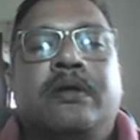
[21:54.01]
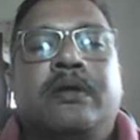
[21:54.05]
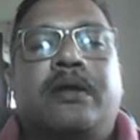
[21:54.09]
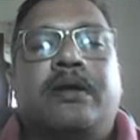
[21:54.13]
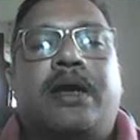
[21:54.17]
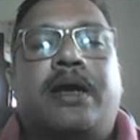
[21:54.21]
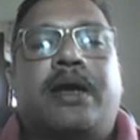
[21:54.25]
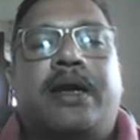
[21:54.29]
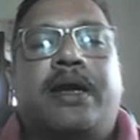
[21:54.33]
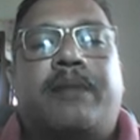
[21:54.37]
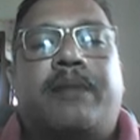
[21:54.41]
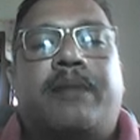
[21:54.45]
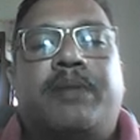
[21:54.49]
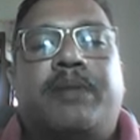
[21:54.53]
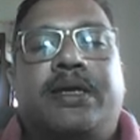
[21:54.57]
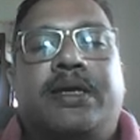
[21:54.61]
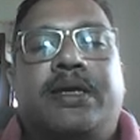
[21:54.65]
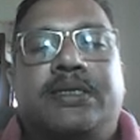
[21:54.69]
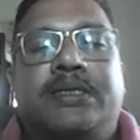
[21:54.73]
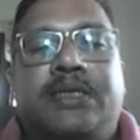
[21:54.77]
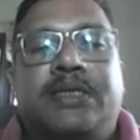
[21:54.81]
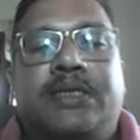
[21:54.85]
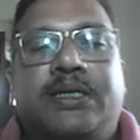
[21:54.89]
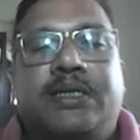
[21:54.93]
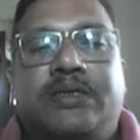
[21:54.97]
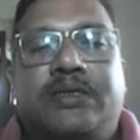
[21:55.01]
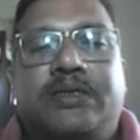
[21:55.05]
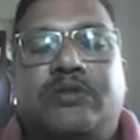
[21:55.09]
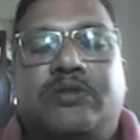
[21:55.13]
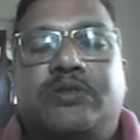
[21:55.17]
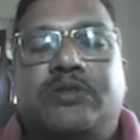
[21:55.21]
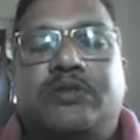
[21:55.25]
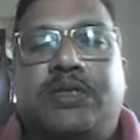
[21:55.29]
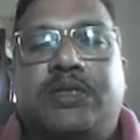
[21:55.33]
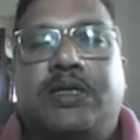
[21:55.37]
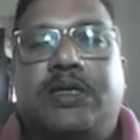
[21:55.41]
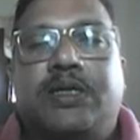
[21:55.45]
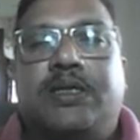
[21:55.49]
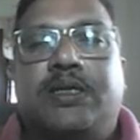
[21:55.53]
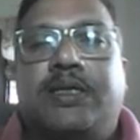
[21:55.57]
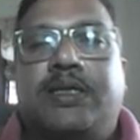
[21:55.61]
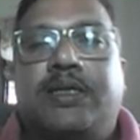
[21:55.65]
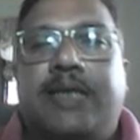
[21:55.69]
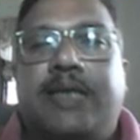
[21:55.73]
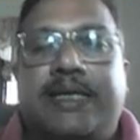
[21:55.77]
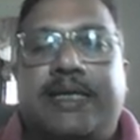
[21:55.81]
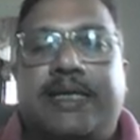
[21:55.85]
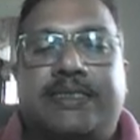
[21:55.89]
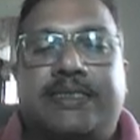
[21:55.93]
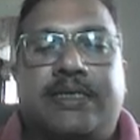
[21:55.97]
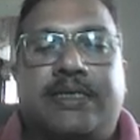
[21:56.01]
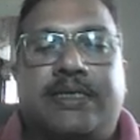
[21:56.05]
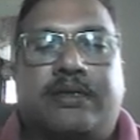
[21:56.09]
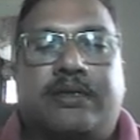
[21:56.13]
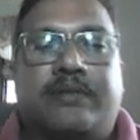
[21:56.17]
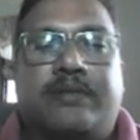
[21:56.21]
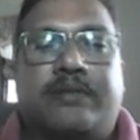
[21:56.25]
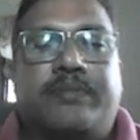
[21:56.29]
And application, it is used in the LASIK,